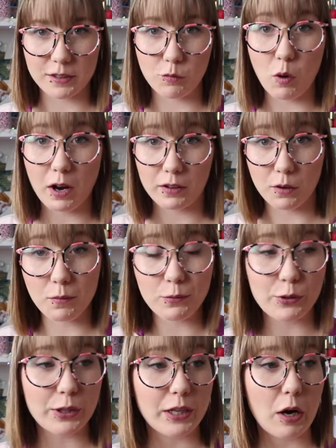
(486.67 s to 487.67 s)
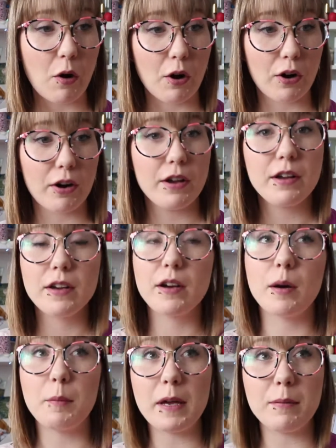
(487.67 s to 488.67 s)
little while hopefully are
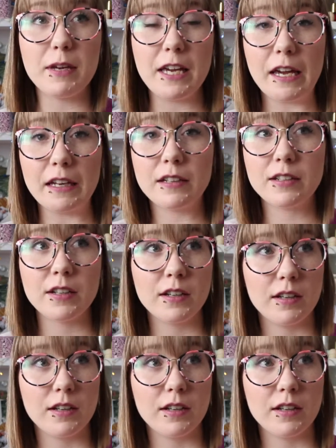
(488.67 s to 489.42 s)
a baby gate,